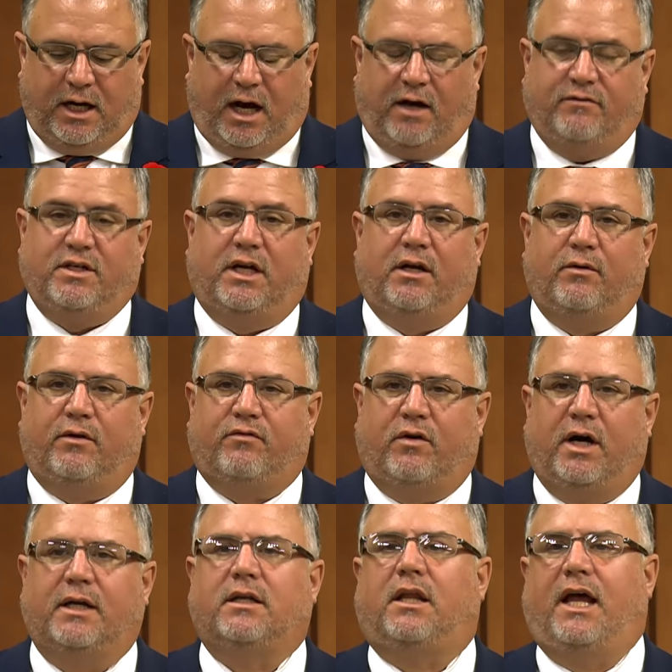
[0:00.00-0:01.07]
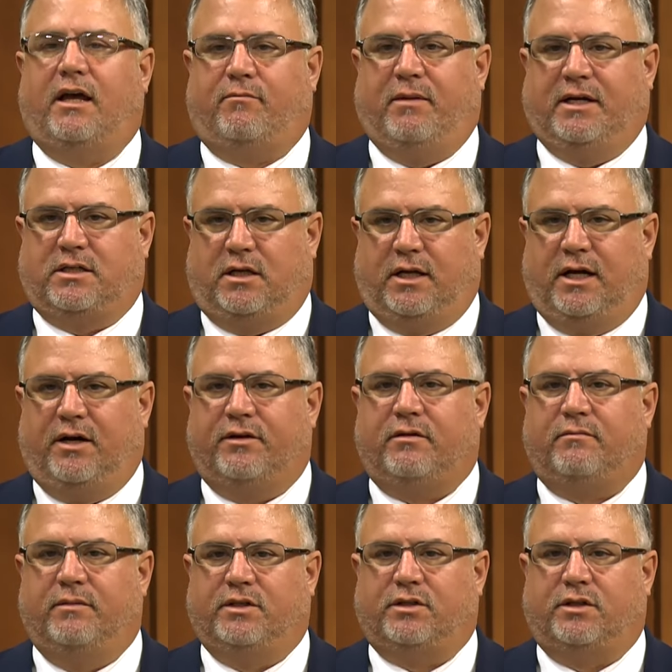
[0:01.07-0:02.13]
of dealing with fraud, like mental
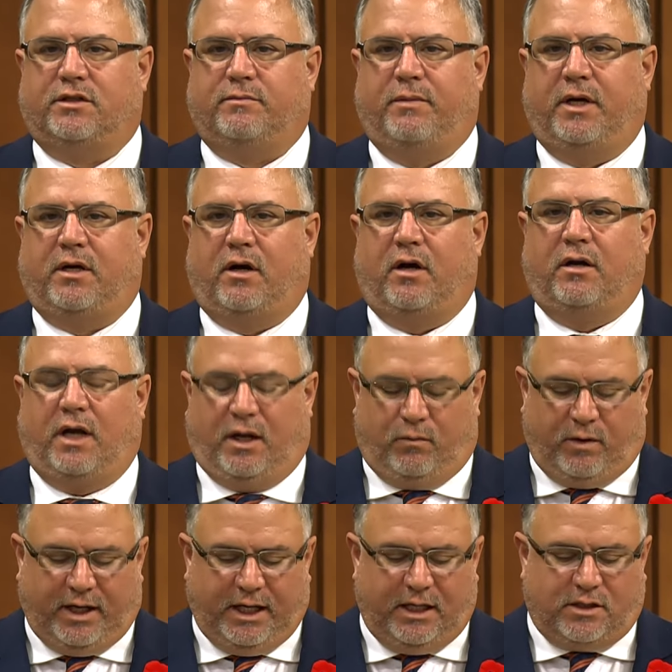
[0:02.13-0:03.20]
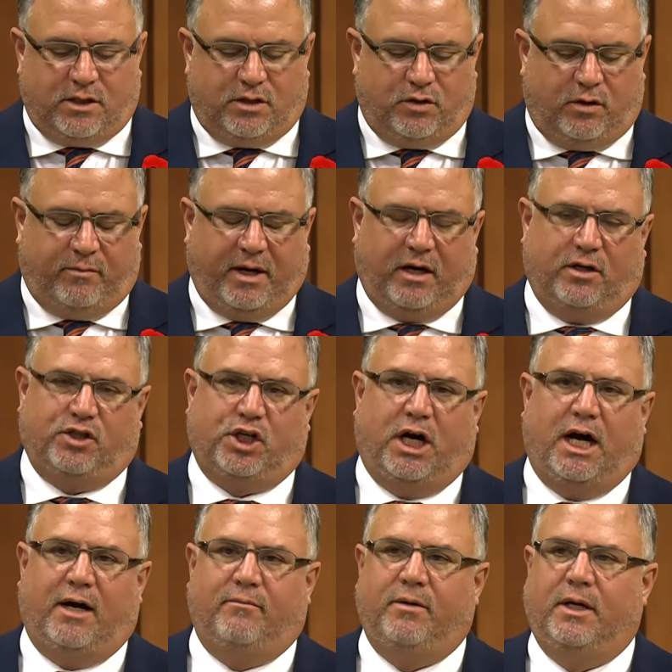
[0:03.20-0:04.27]
health, Mr. Speaker. And we need to do a better
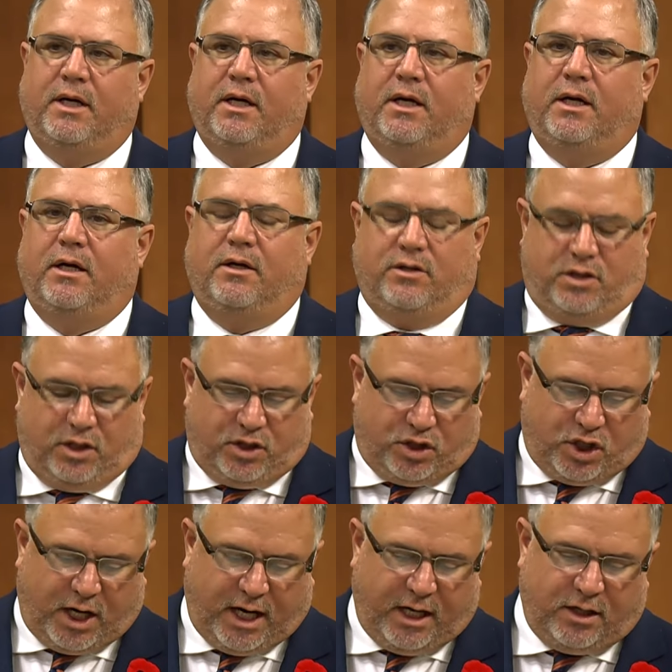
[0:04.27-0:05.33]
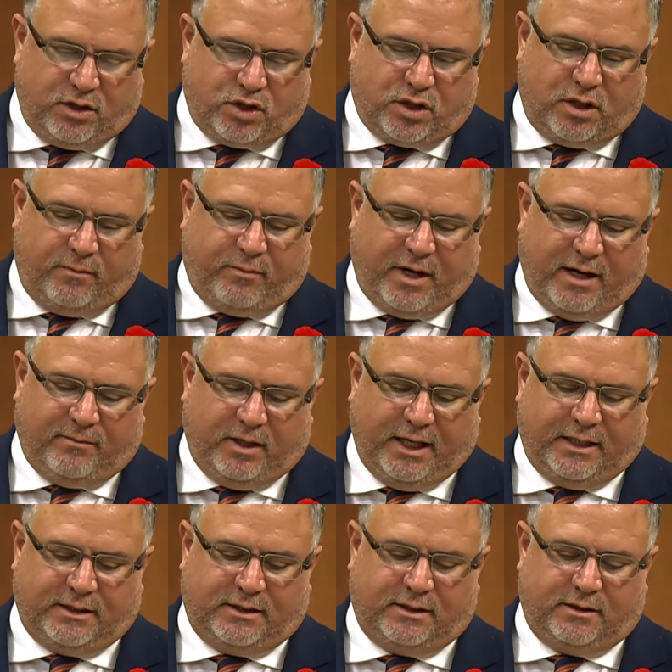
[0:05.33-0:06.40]
job to change the
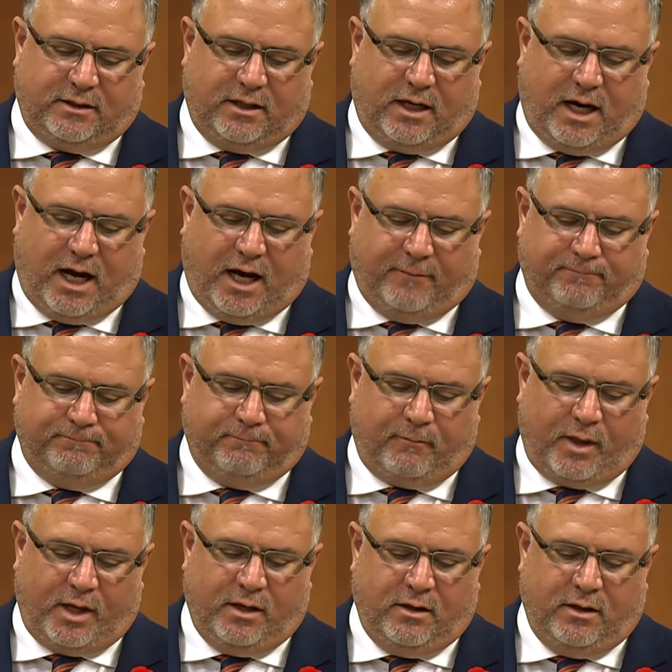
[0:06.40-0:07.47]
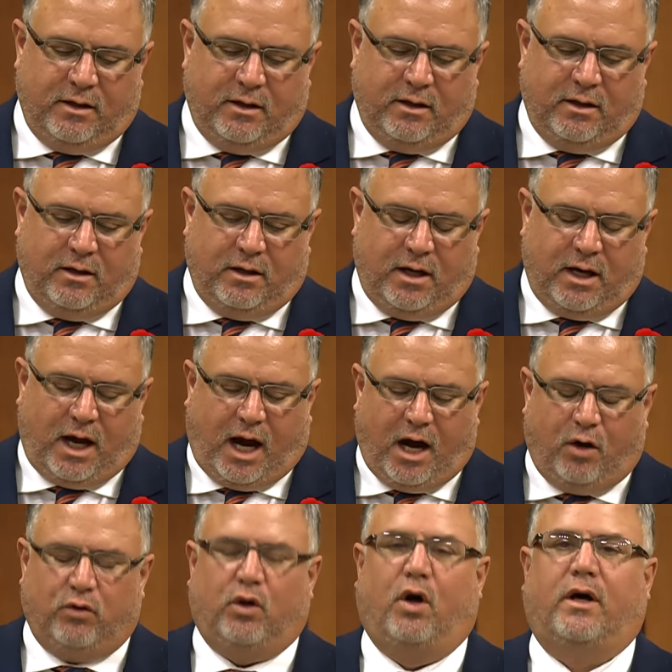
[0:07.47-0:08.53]
public's
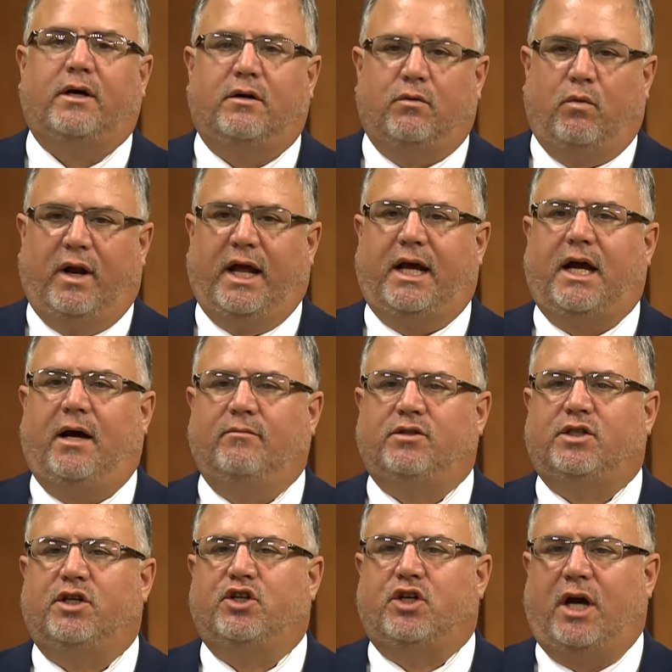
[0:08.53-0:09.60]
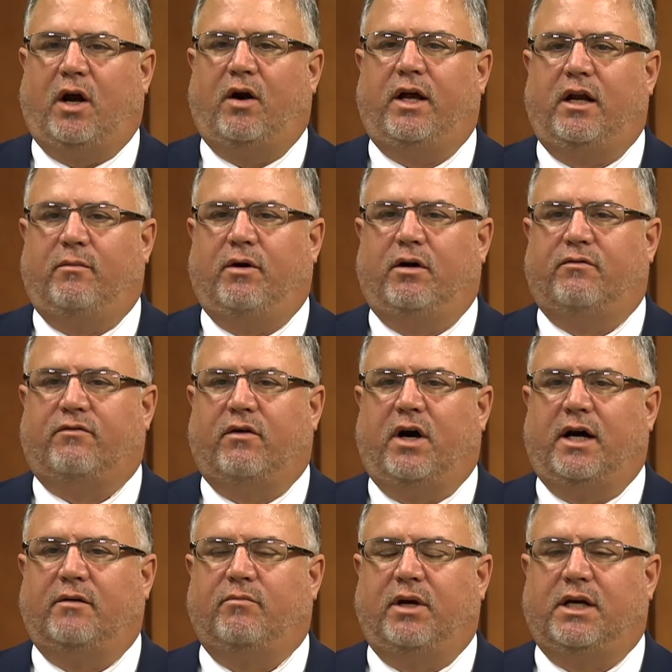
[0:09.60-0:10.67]
outlook when it comes to sharing about
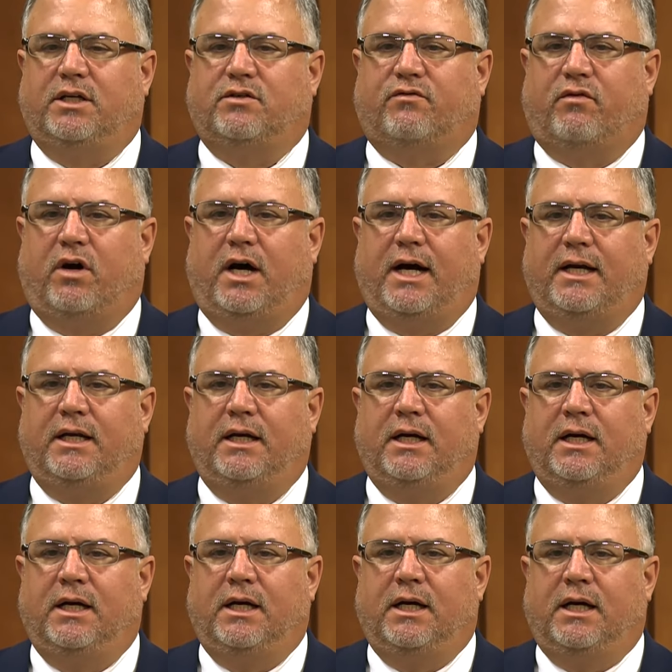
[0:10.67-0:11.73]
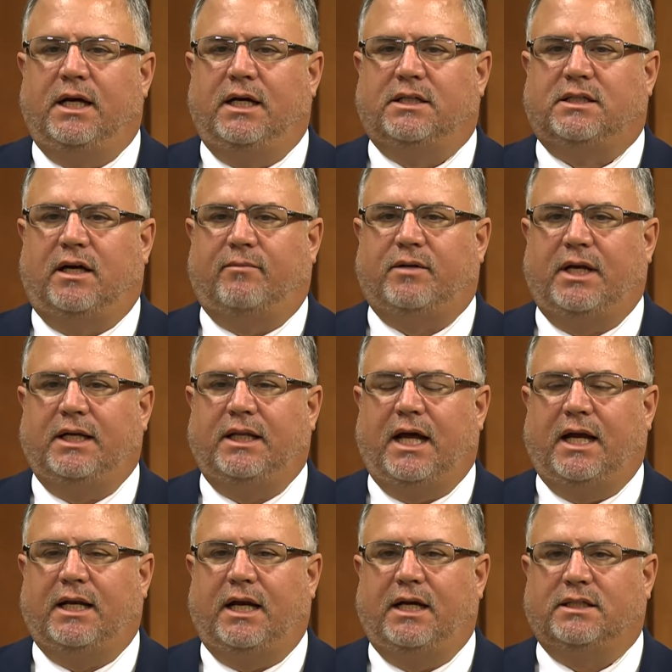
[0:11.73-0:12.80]
fraud, because fraud is something
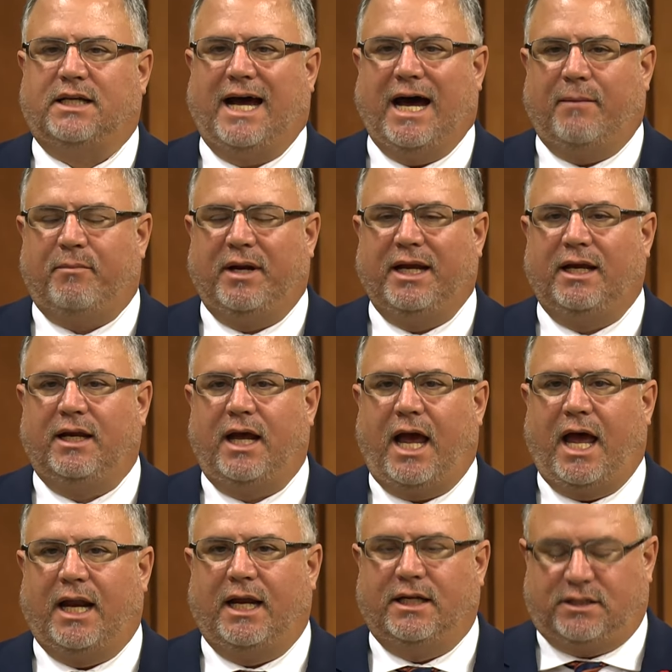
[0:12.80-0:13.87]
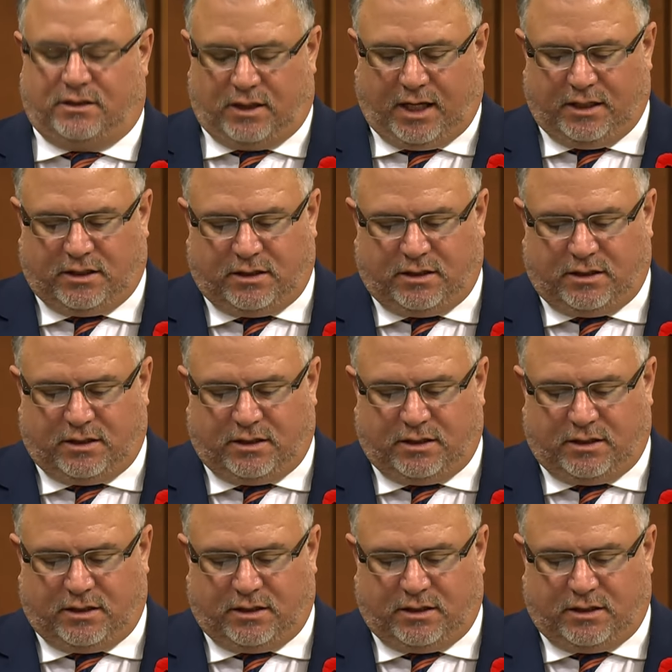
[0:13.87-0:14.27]
that is happening, and it's